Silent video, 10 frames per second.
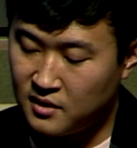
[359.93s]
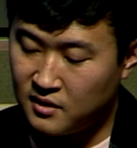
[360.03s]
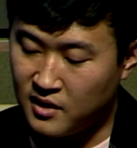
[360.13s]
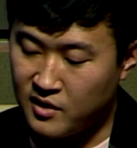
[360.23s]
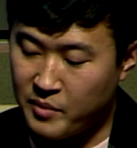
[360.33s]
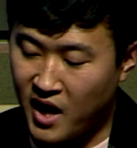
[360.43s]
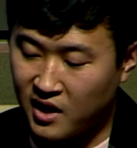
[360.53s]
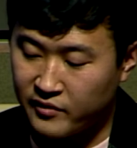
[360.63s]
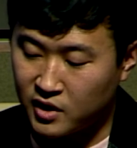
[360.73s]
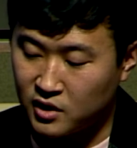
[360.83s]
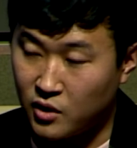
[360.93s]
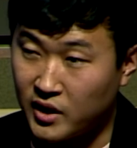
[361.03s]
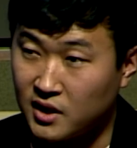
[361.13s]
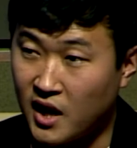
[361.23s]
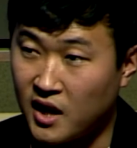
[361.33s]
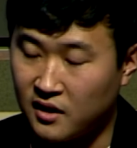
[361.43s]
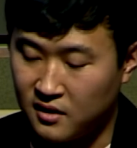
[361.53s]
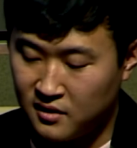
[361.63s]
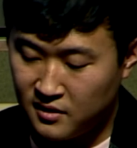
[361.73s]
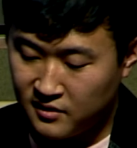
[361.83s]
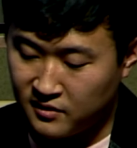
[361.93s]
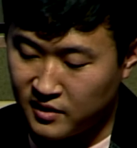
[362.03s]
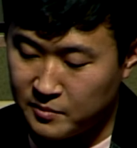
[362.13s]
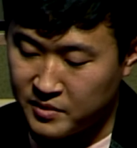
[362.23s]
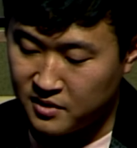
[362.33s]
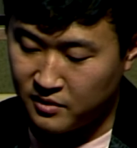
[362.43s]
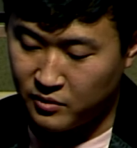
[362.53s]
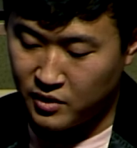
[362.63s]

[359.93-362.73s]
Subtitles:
Then the back of a glowing leg slipped through the